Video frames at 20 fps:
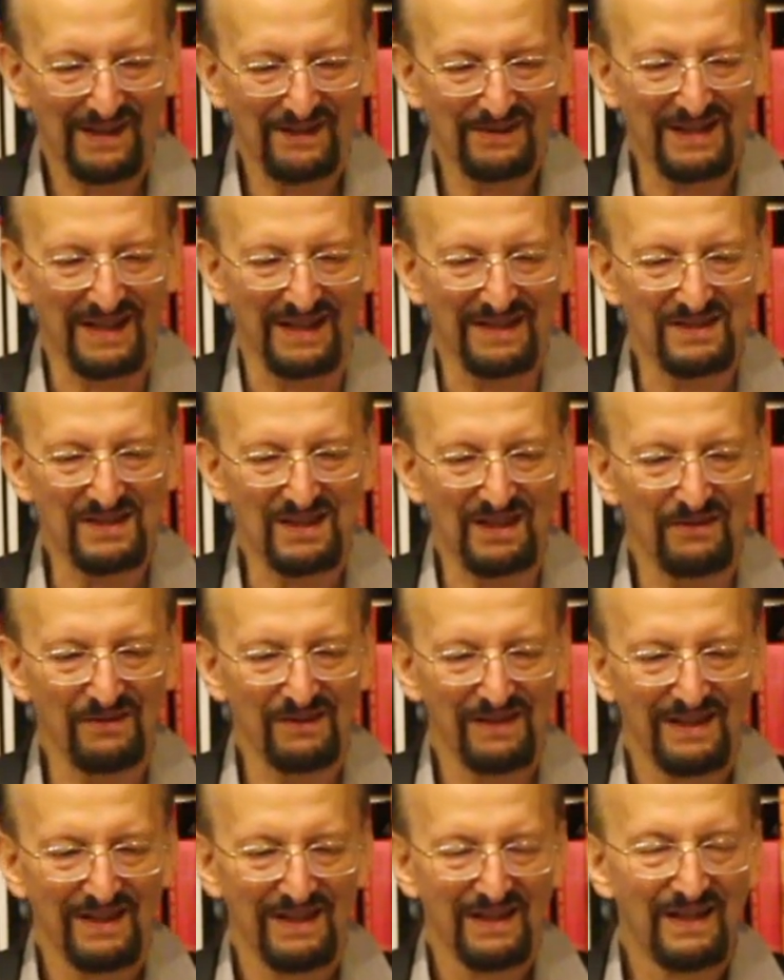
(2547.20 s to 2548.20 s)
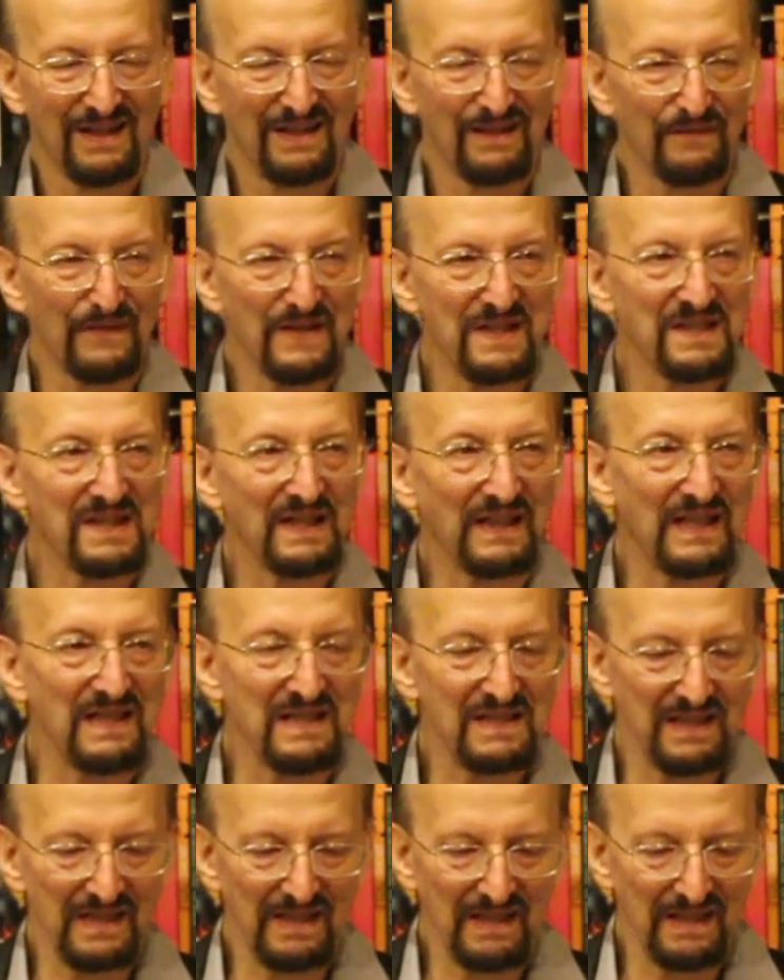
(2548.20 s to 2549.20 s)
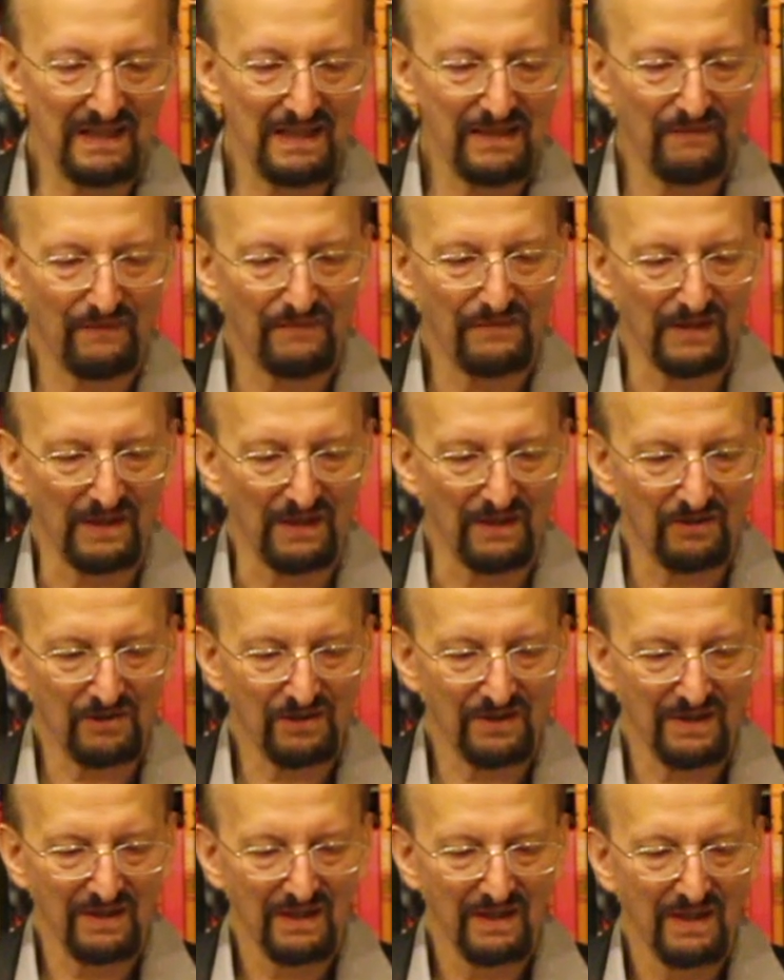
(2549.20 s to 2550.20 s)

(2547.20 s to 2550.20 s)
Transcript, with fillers: Okay, so the first thing is he never finished.